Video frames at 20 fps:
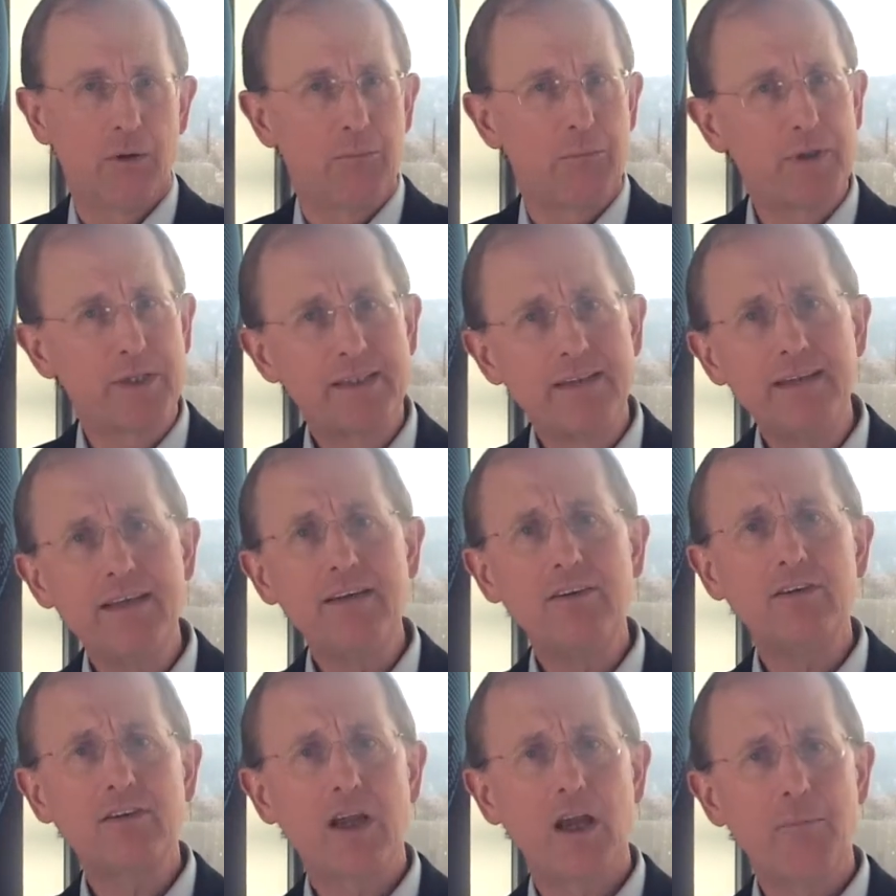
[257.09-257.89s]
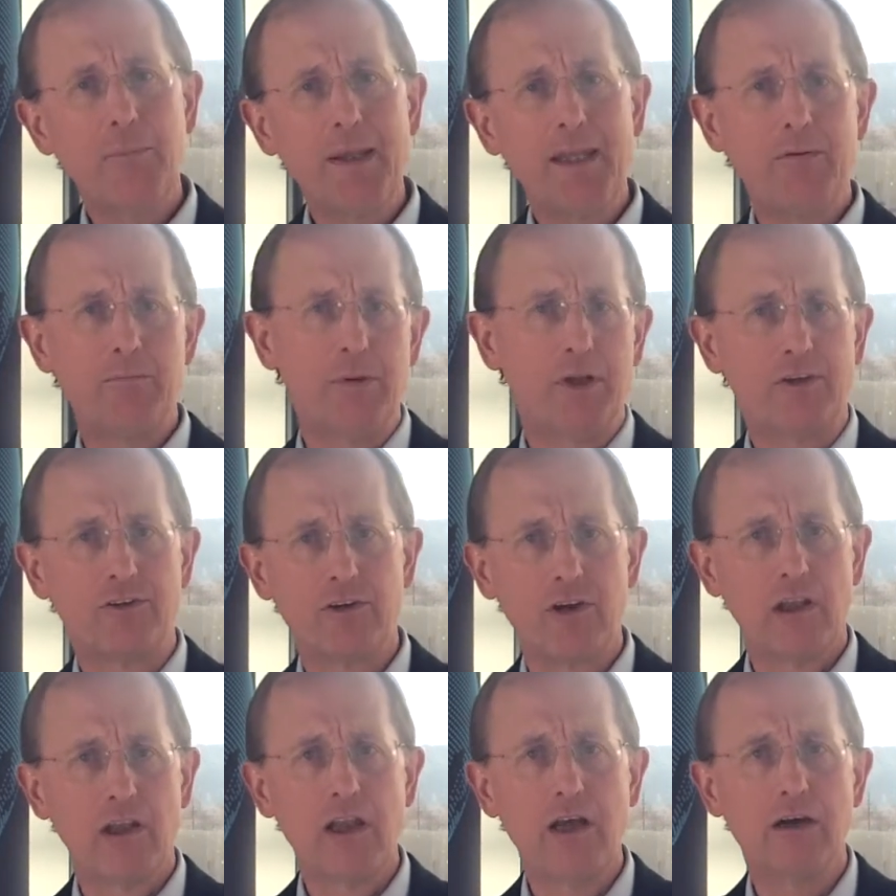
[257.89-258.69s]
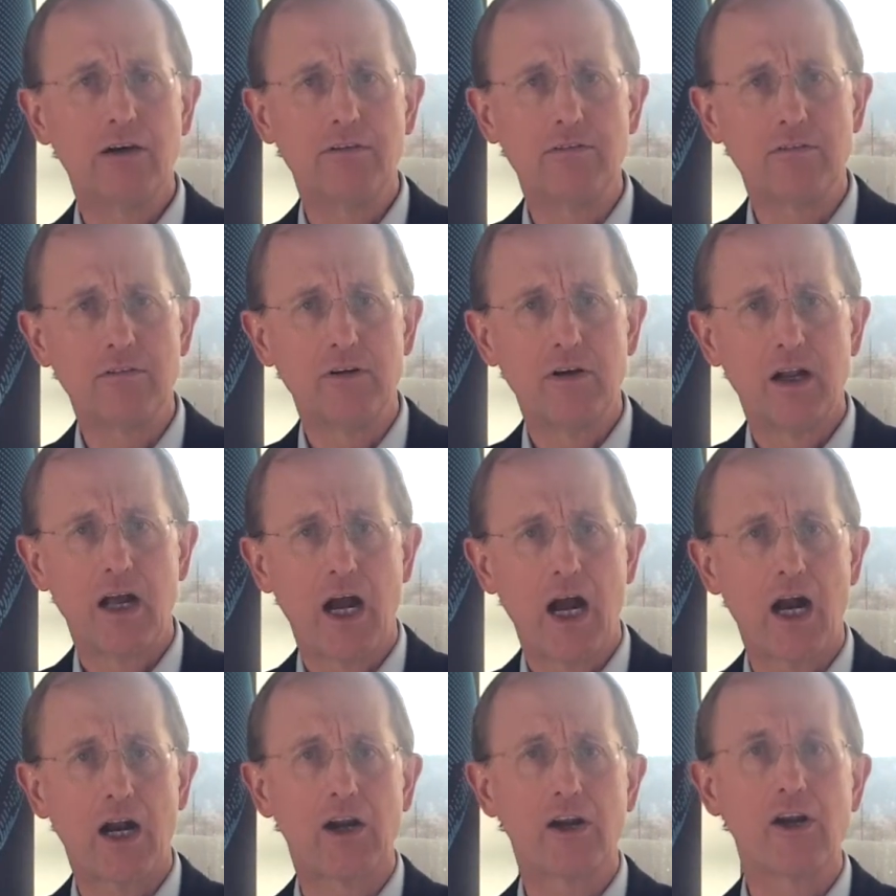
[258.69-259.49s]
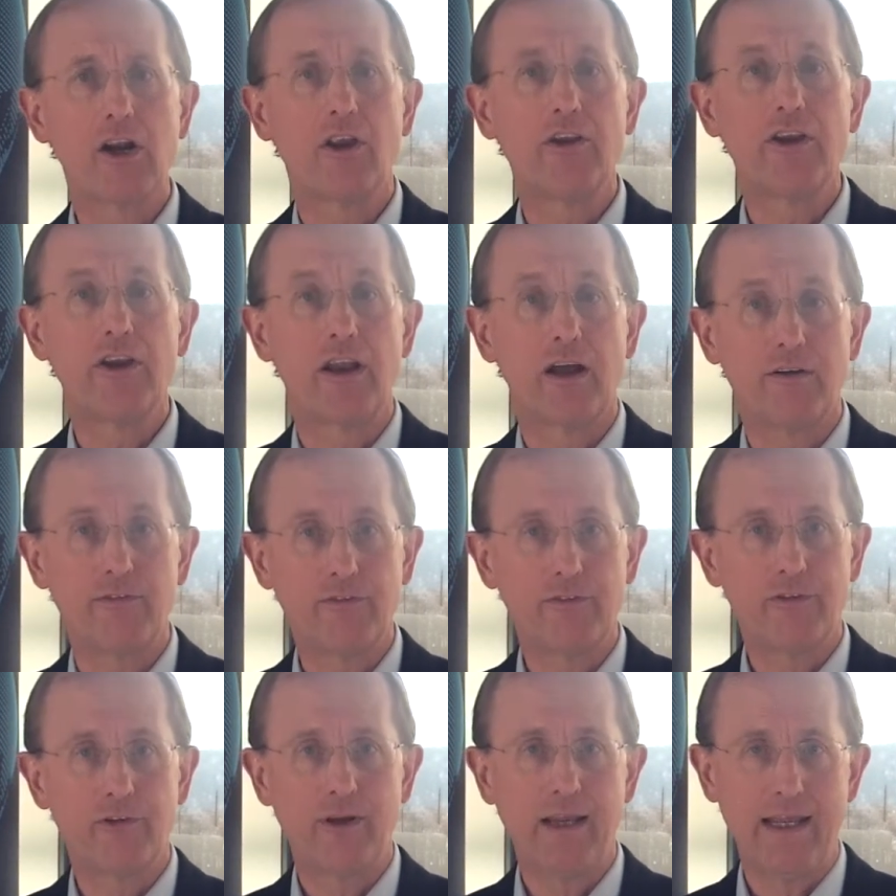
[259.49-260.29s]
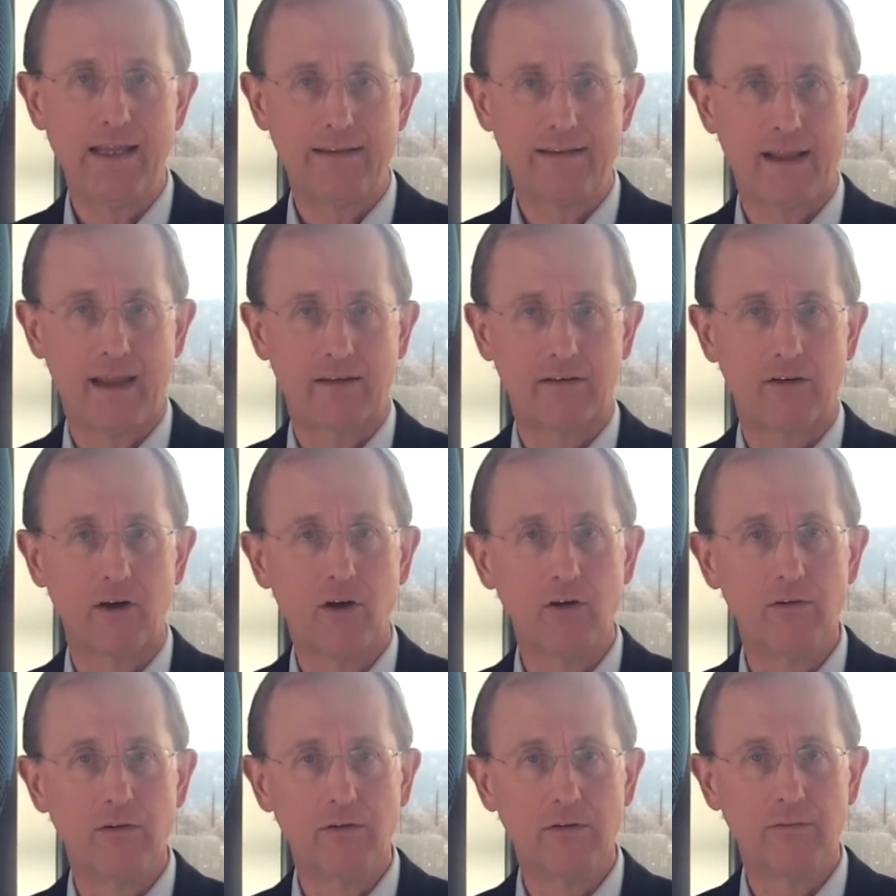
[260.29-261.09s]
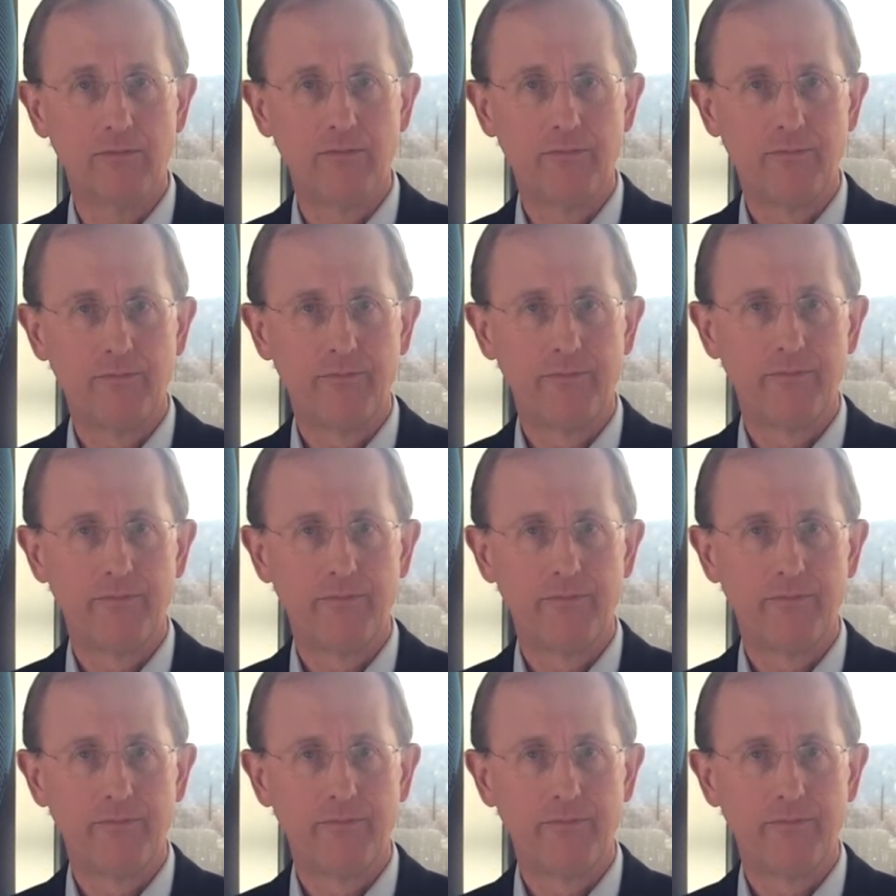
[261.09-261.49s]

But these commitments alone are not enough to hit that goal.